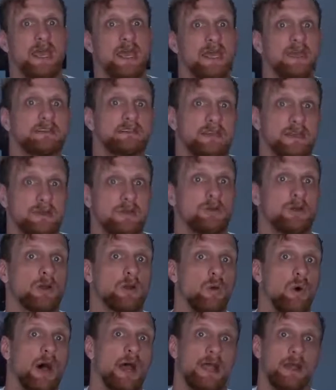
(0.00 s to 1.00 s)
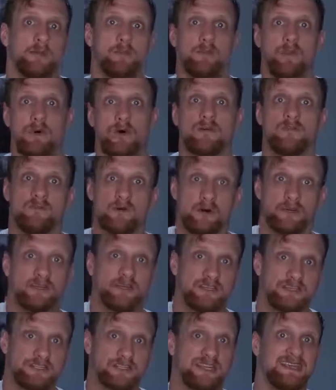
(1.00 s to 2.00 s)
it's going to require more
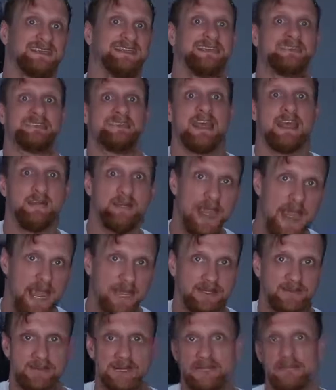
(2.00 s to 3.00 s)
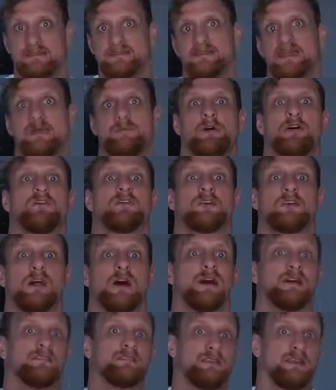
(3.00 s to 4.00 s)
voltage to get the same hash rate and same
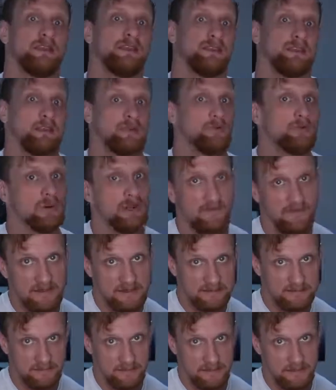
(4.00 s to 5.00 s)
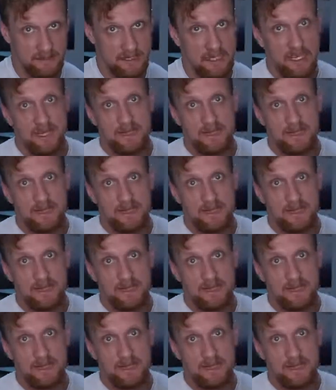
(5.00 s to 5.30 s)
overclocks that it did previously.